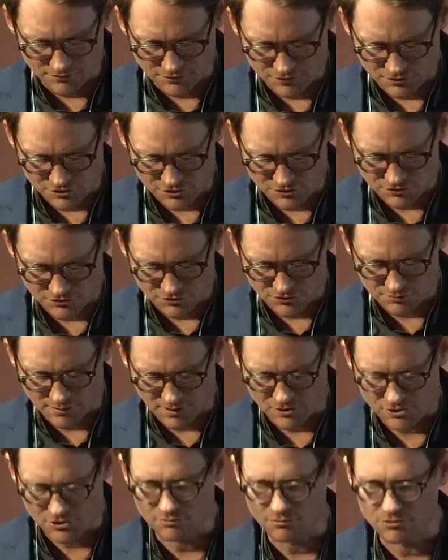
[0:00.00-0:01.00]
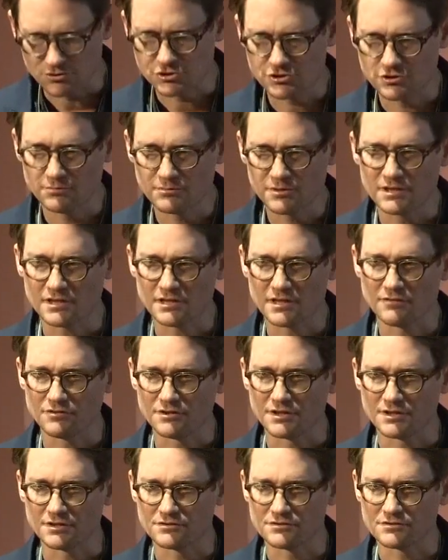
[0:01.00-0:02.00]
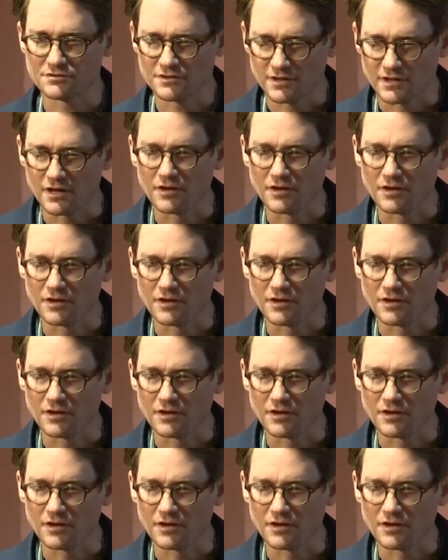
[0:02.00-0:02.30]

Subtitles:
physicians especially, will show me the evidence